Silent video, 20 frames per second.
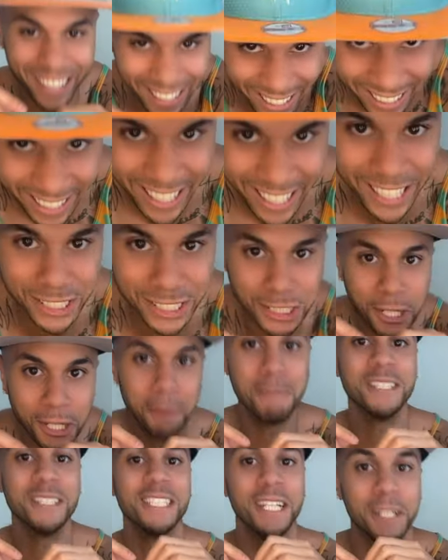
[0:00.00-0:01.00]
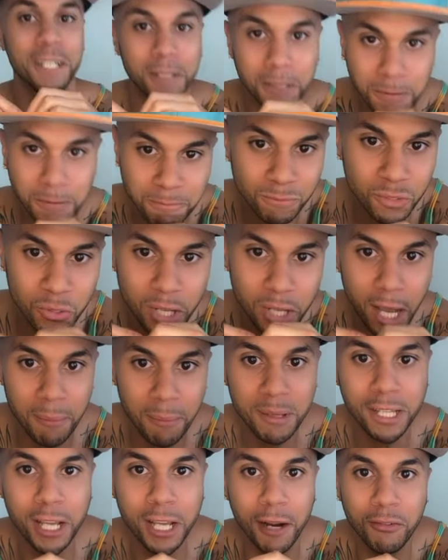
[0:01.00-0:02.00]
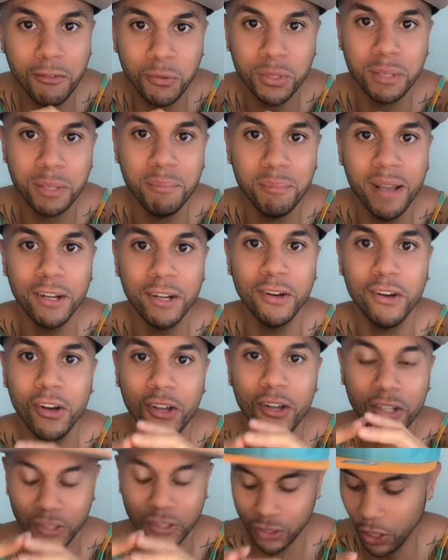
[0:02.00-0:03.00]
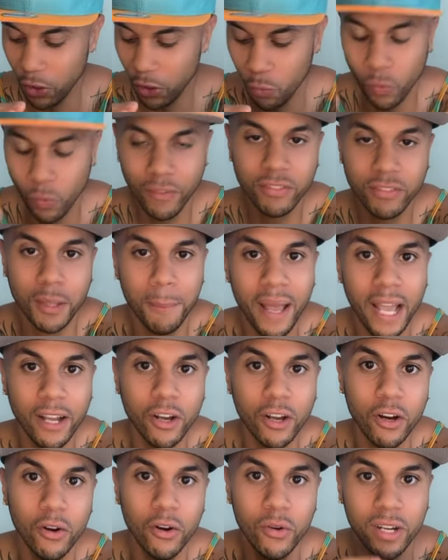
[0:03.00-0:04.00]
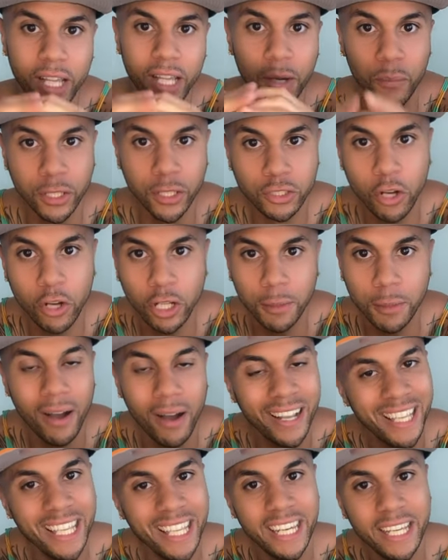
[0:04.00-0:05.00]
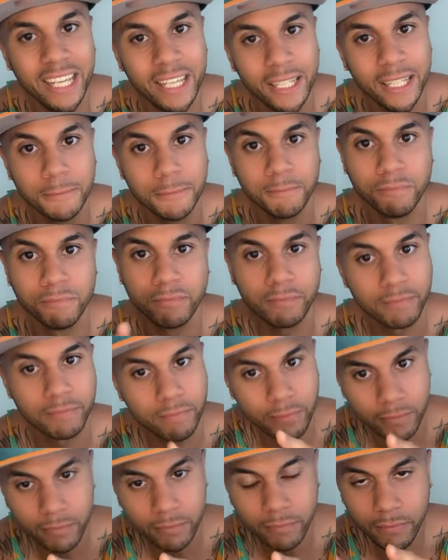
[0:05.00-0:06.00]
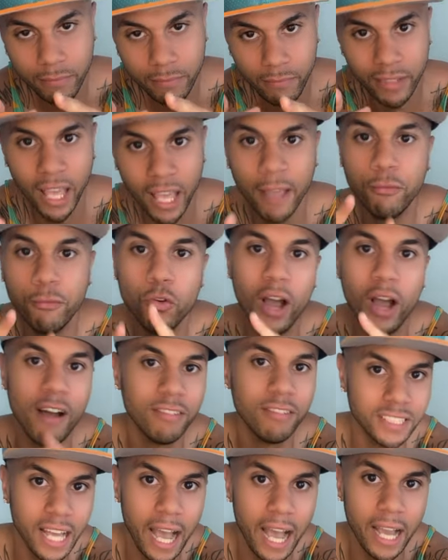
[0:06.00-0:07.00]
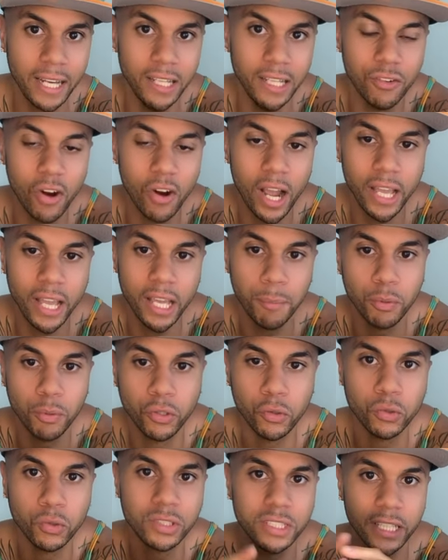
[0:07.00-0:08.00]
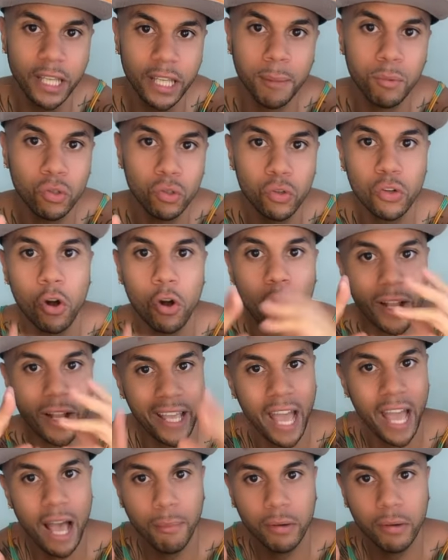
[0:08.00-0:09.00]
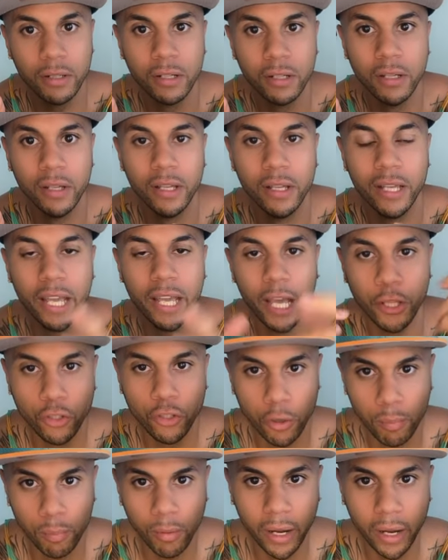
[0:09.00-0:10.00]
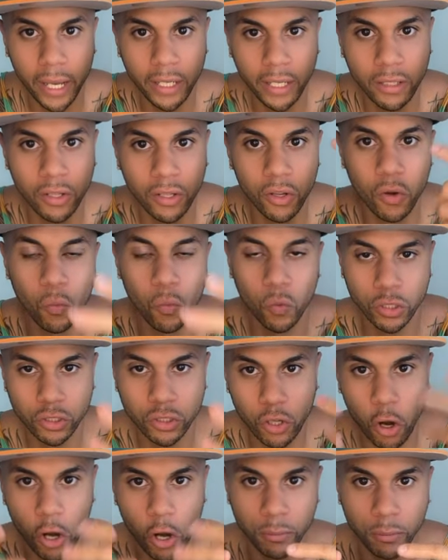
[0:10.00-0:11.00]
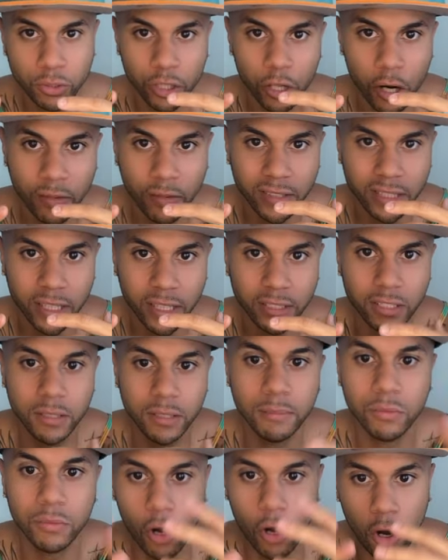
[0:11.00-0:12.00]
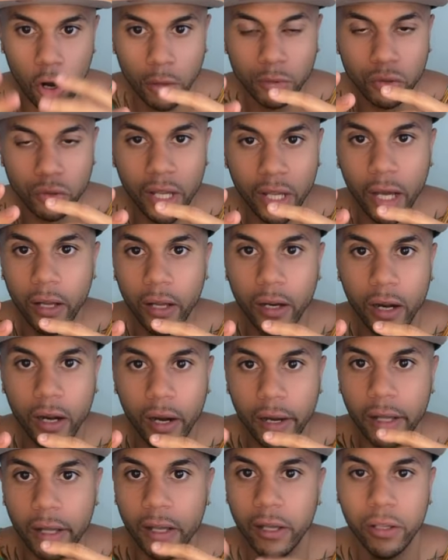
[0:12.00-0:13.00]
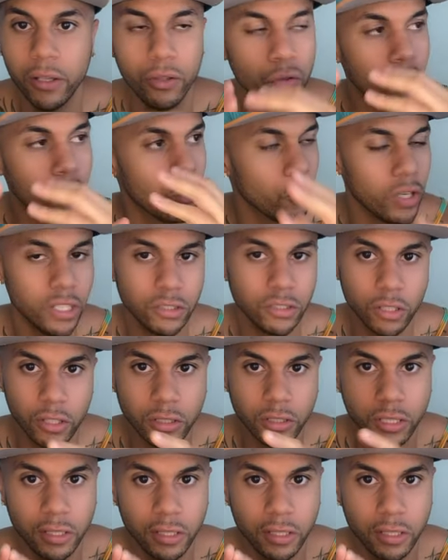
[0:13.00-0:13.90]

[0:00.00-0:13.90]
It's sharp as hell. So you got to be careful with the mango. So with the mango, again, we talked about eating it if you have anxiety, right? It produces a chemical called GABA in your brain, which calms your nervous system, calms you down, all right? You can research it.